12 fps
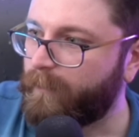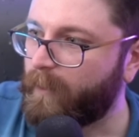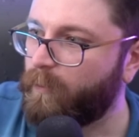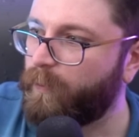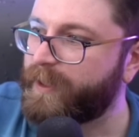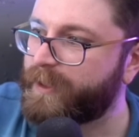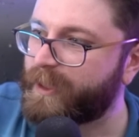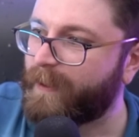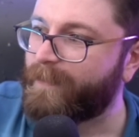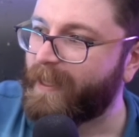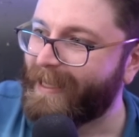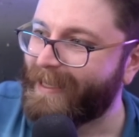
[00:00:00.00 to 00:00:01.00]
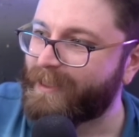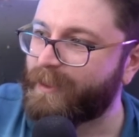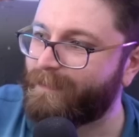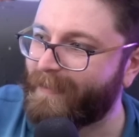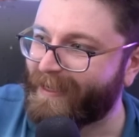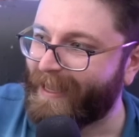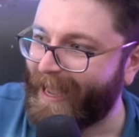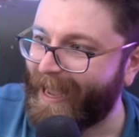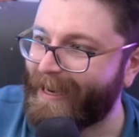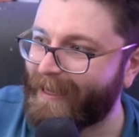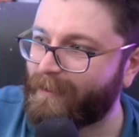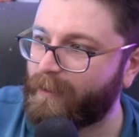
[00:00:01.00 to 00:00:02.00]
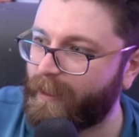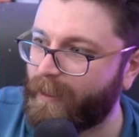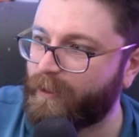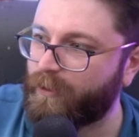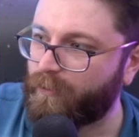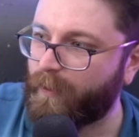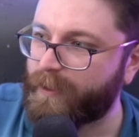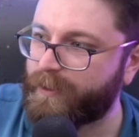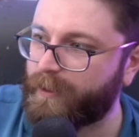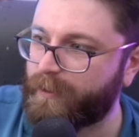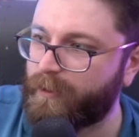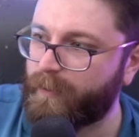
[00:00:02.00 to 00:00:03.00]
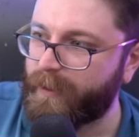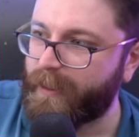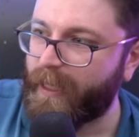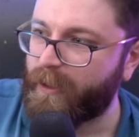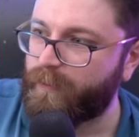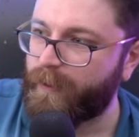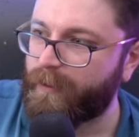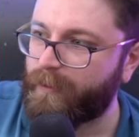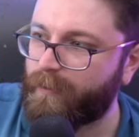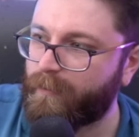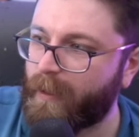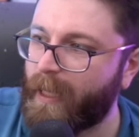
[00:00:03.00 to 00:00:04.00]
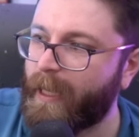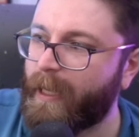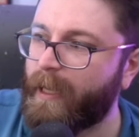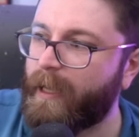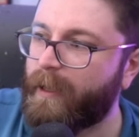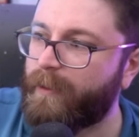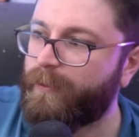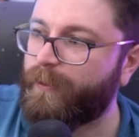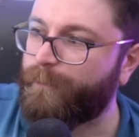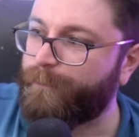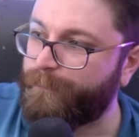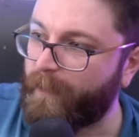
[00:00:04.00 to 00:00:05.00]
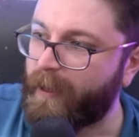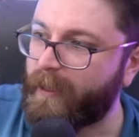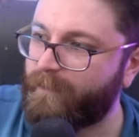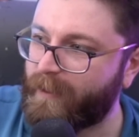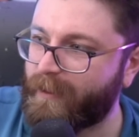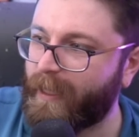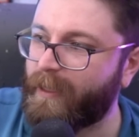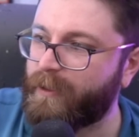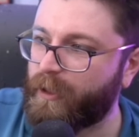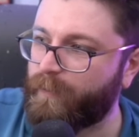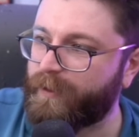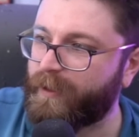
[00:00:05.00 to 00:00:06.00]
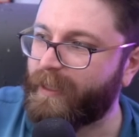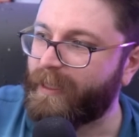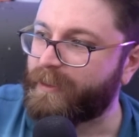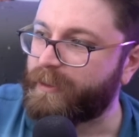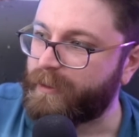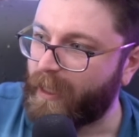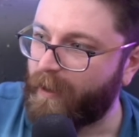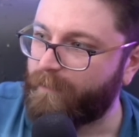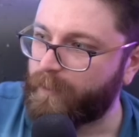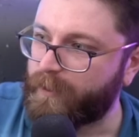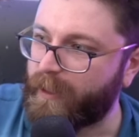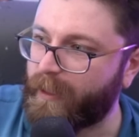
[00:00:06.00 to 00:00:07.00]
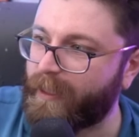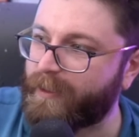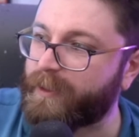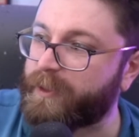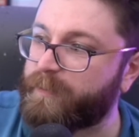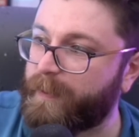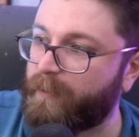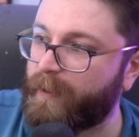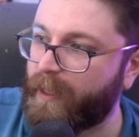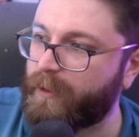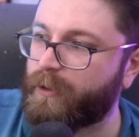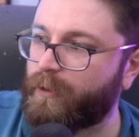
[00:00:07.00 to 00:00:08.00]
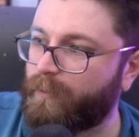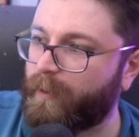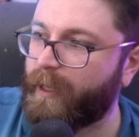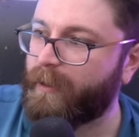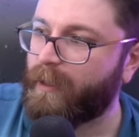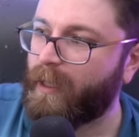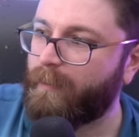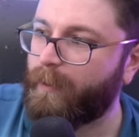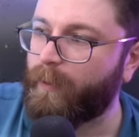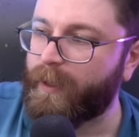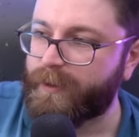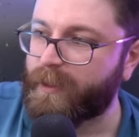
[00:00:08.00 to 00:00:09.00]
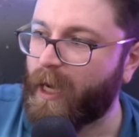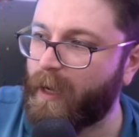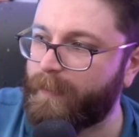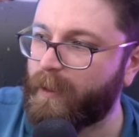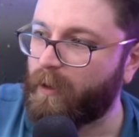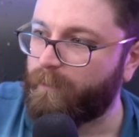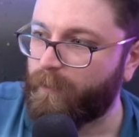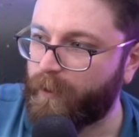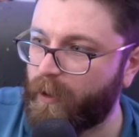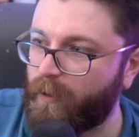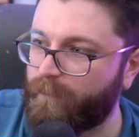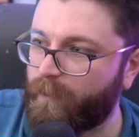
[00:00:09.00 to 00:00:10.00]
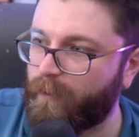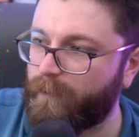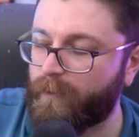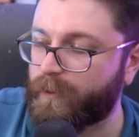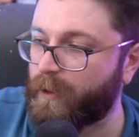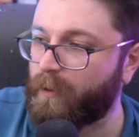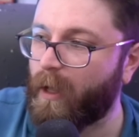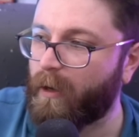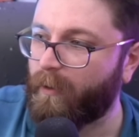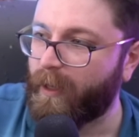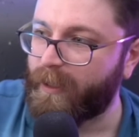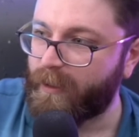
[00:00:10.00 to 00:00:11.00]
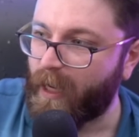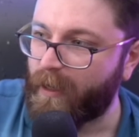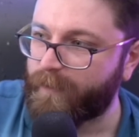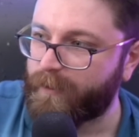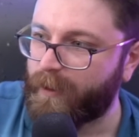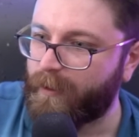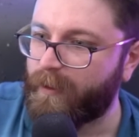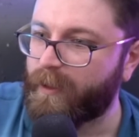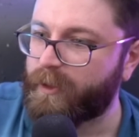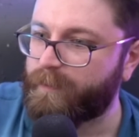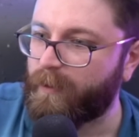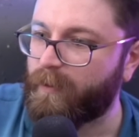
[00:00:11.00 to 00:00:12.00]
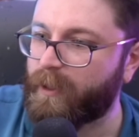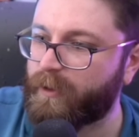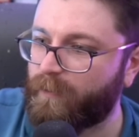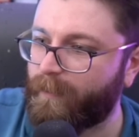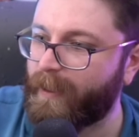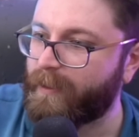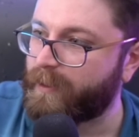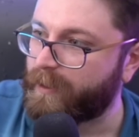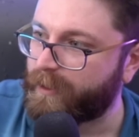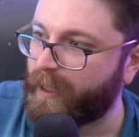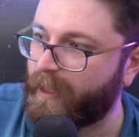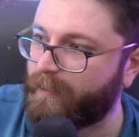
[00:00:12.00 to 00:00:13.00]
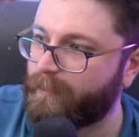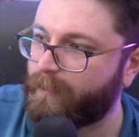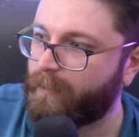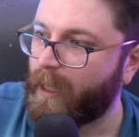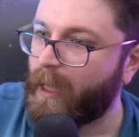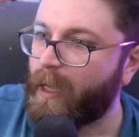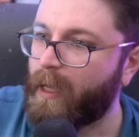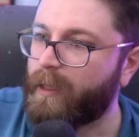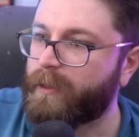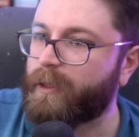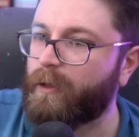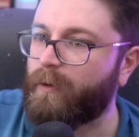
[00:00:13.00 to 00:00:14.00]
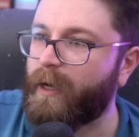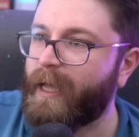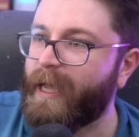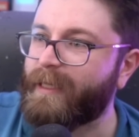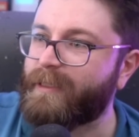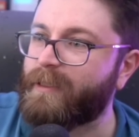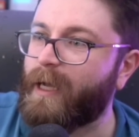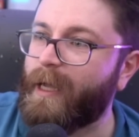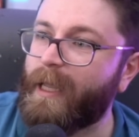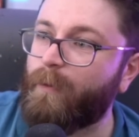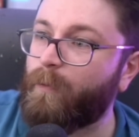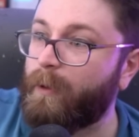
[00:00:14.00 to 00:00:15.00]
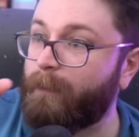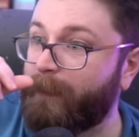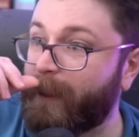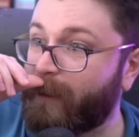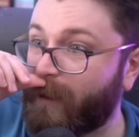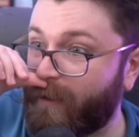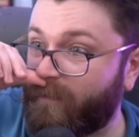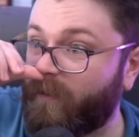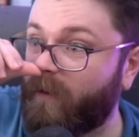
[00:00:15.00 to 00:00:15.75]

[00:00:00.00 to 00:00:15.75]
when something isn't mechanically interesting to engage with, the fun of engaging with it is novelty. It's experiential, right? But when it's copied over and over, there's no longer any novelty. The experience remains the same. So it's not, it wouldn't be like,